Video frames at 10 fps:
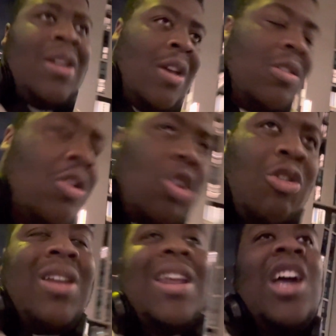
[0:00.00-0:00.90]
not
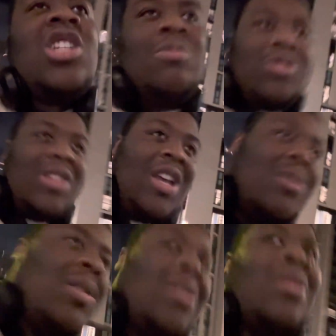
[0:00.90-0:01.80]
creating actionable
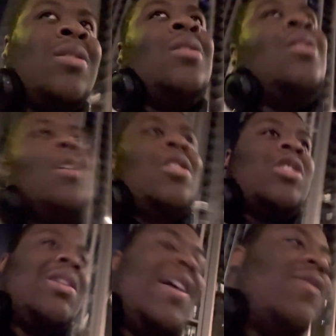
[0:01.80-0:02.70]
steps.
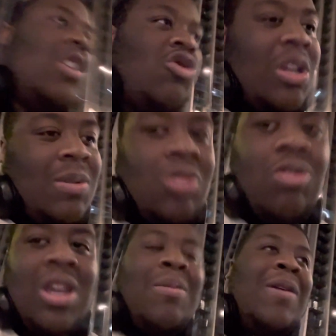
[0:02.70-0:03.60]
So having the dream is
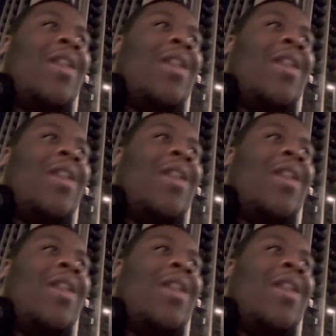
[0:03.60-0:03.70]
great,